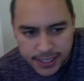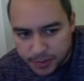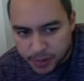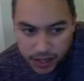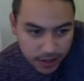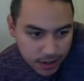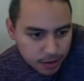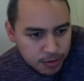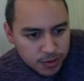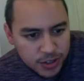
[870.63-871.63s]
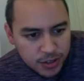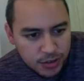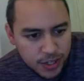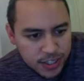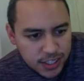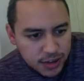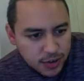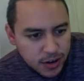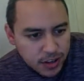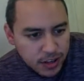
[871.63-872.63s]
but, you know, let's see, you
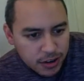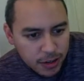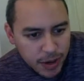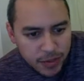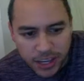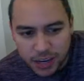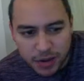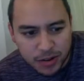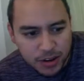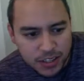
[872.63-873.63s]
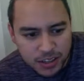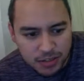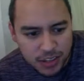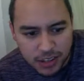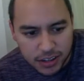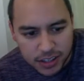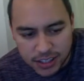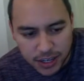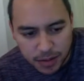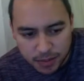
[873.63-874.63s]
know, I might be eating my words if he ends
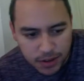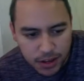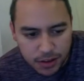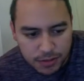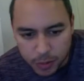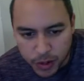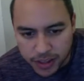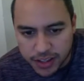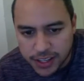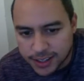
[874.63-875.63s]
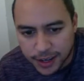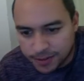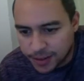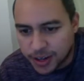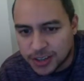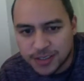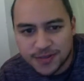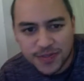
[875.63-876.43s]
up, you know, winning the league, so who knows.